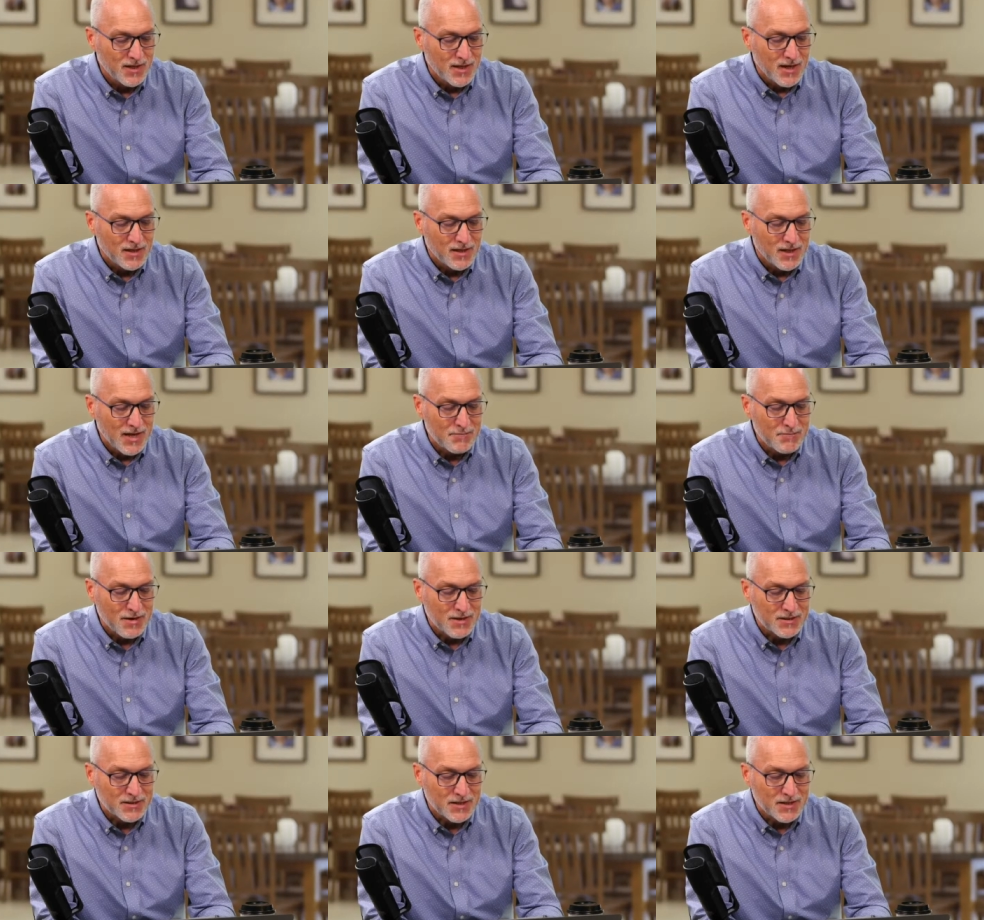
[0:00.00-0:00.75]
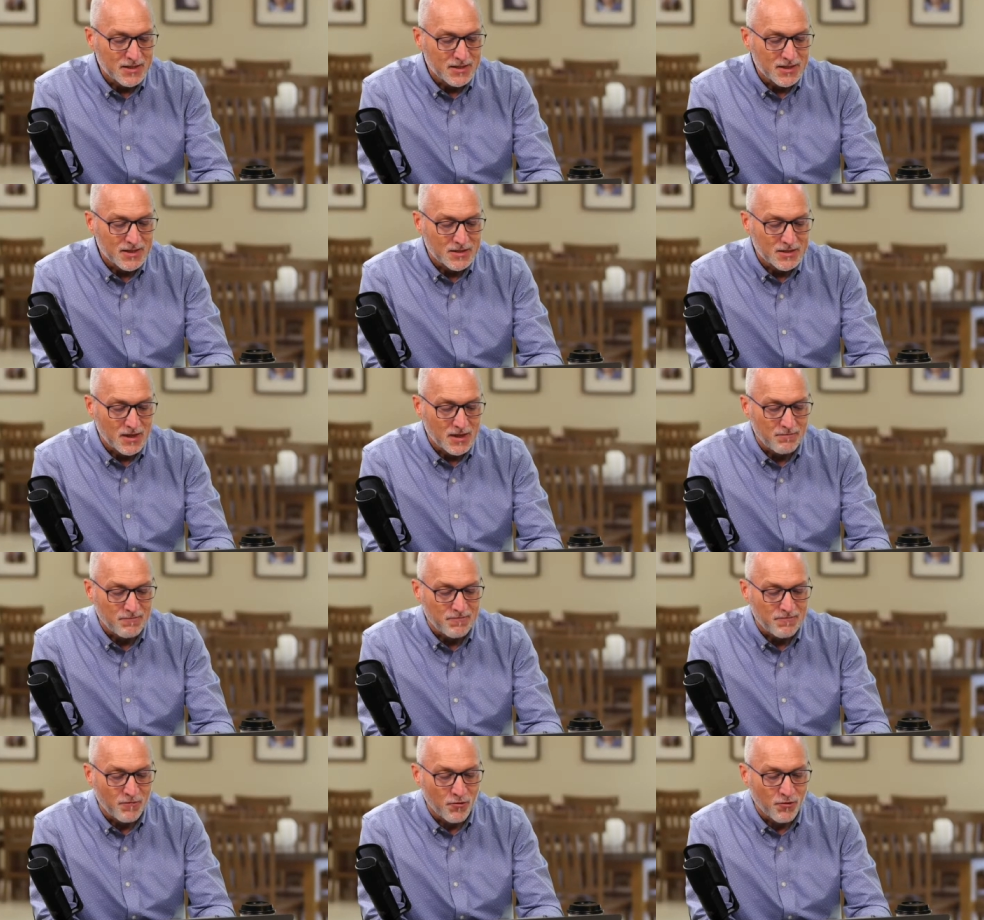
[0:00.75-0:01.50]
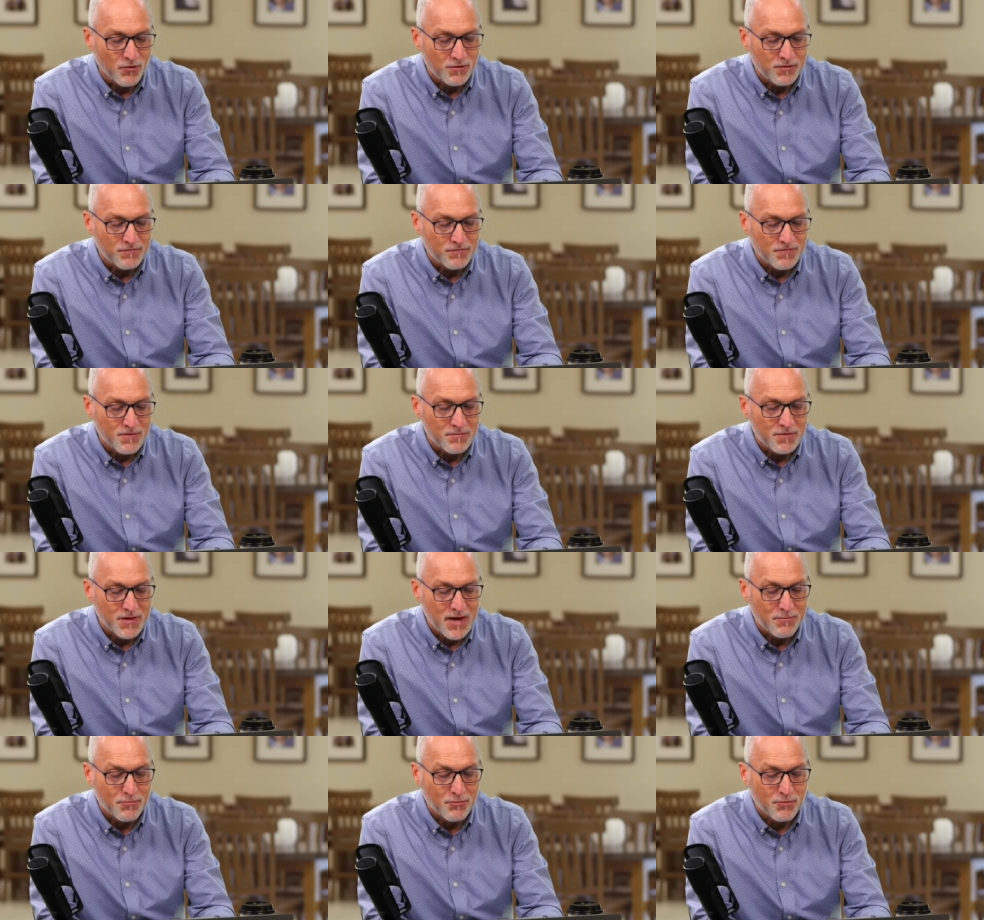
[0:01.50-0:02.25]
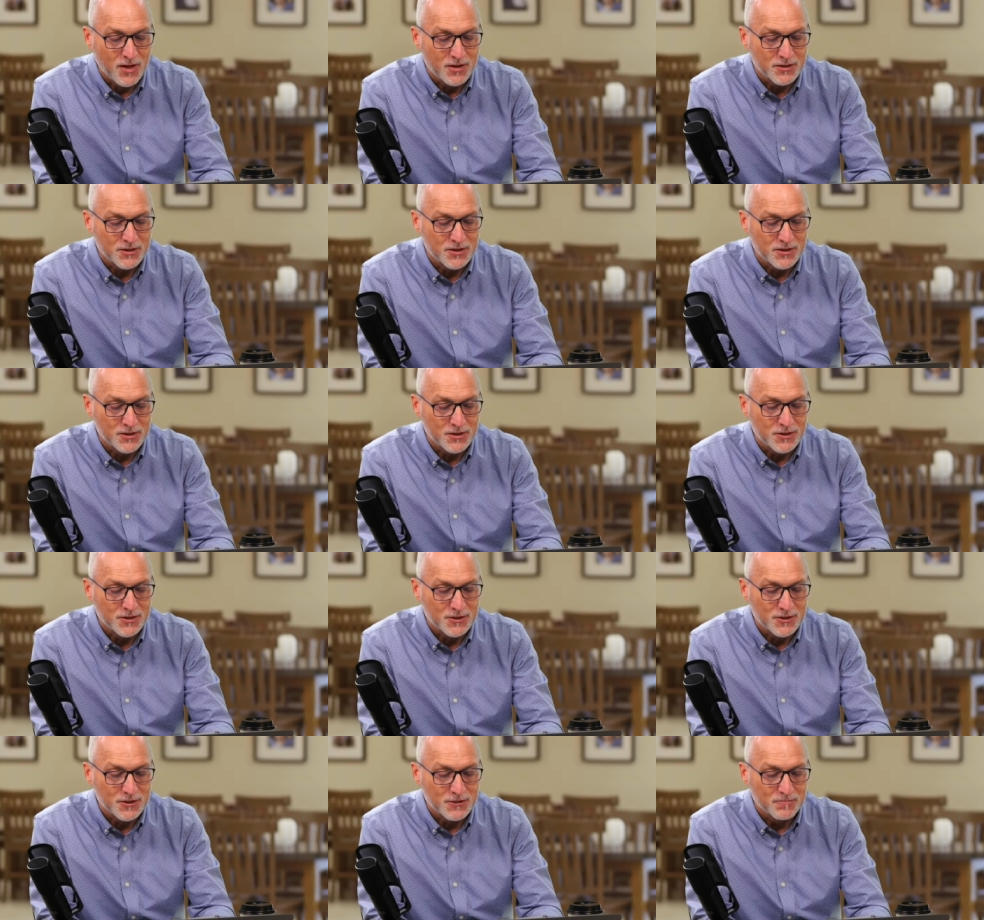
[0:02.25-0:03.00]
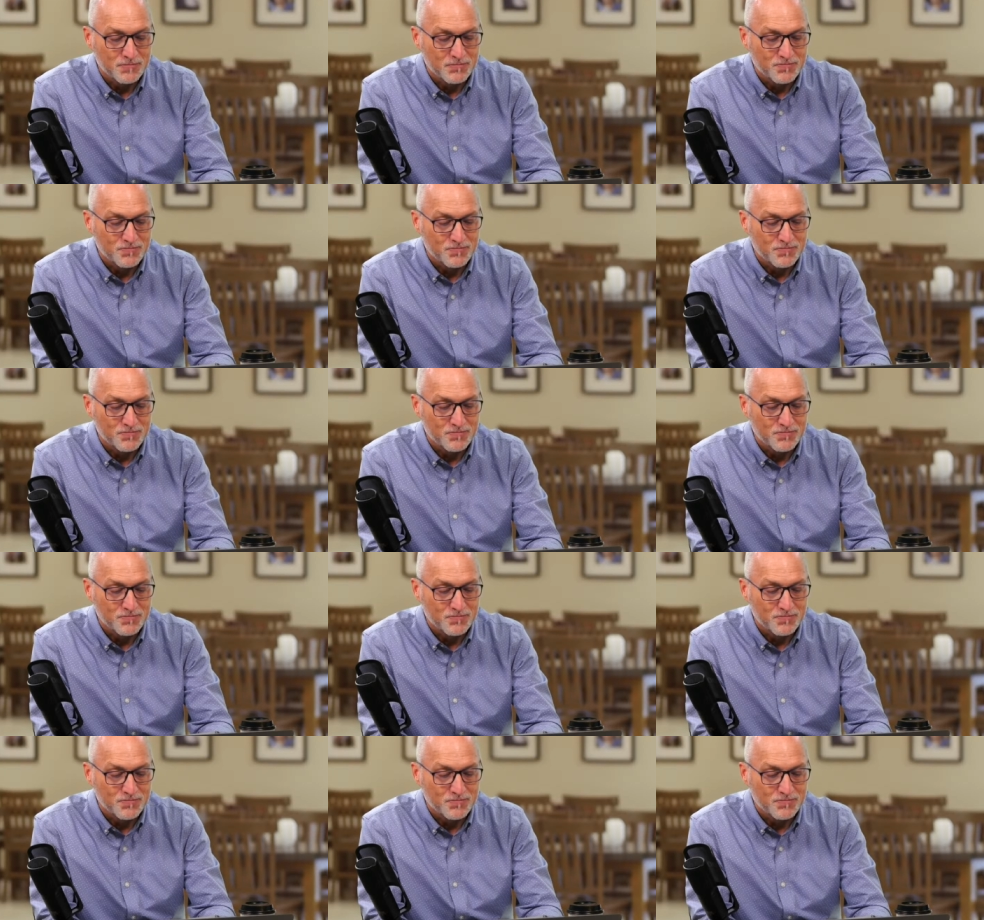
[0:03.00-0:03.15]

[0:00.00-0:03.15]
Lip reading: Let my sentence come forth from thy presence.